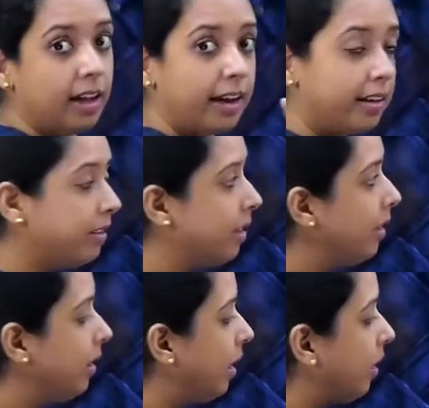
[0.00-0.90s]
Another
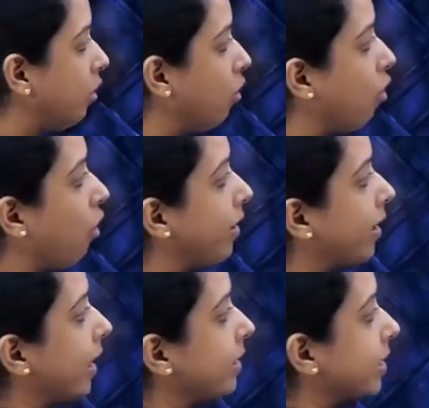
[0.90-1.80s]
thing, the
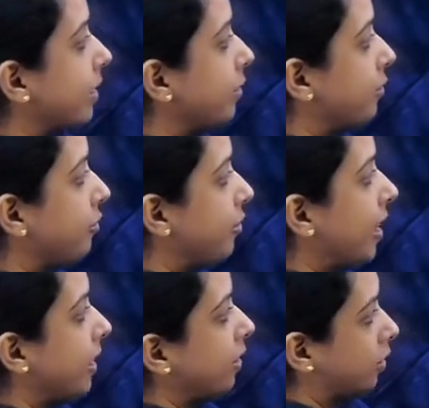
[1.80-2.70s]
contrast is
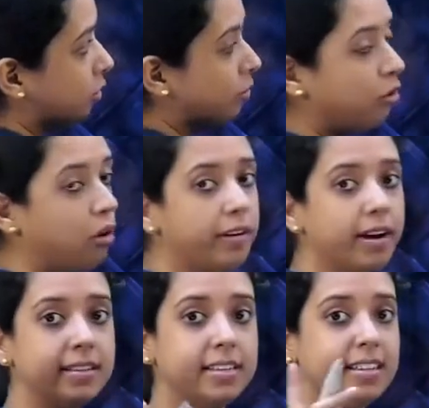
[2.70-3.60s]
filling the tube. So,
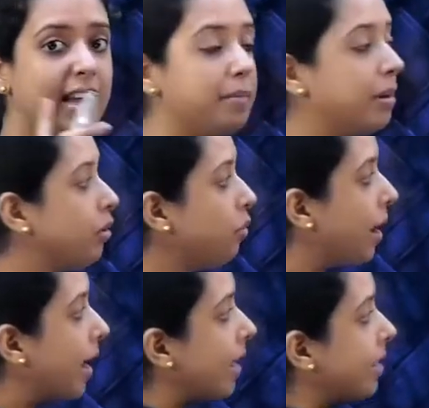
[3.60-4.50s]
contrast is able to
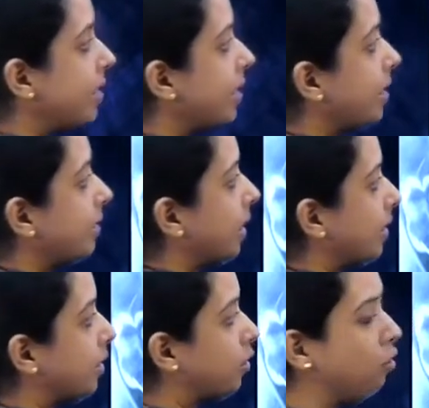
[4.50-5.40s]
enter
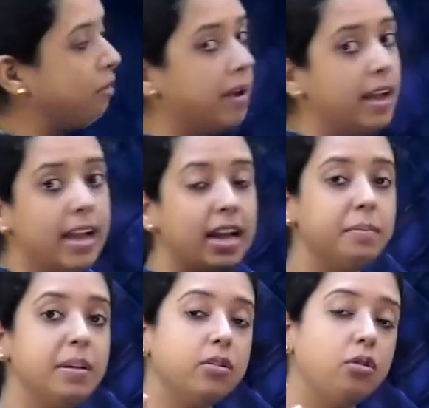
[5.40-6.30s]
inside the tube. It
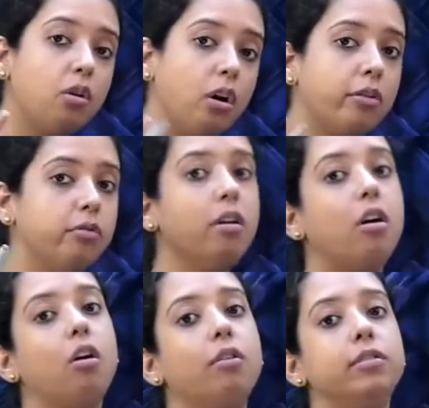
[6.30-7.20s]
means
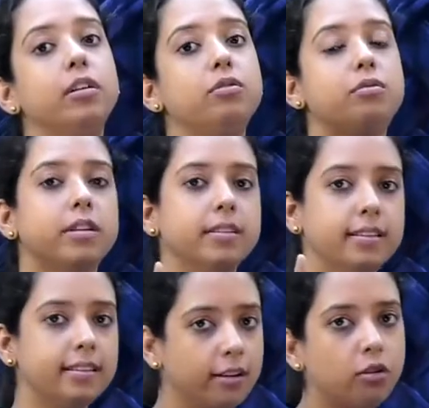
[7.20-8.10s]
cornua of the
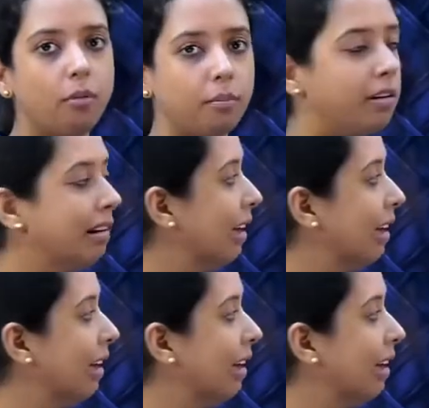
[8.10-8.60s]
uteruses are normal,